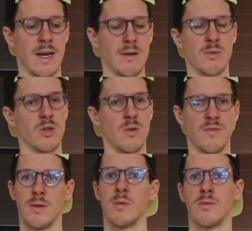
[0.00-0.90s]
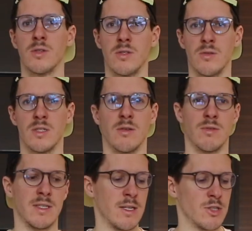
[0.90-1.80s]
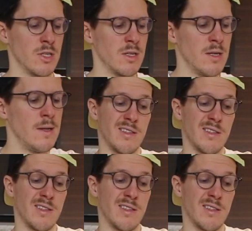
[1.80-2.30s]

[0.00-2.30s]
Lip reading: that, which hopefully will reduce the retention.